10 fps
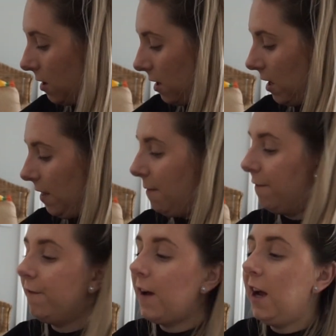And then
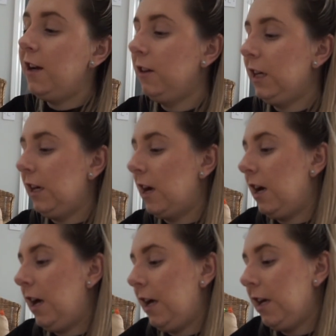finally,
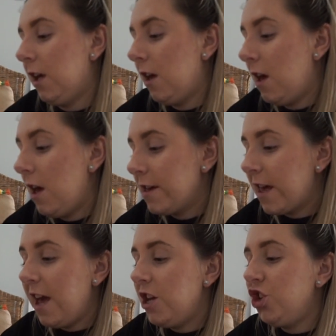
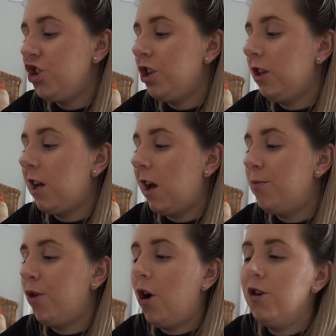occasionally I
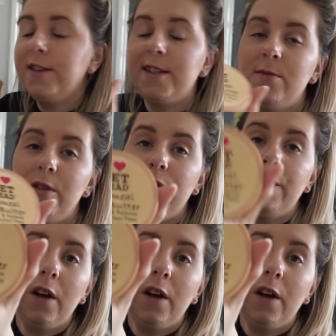put on some of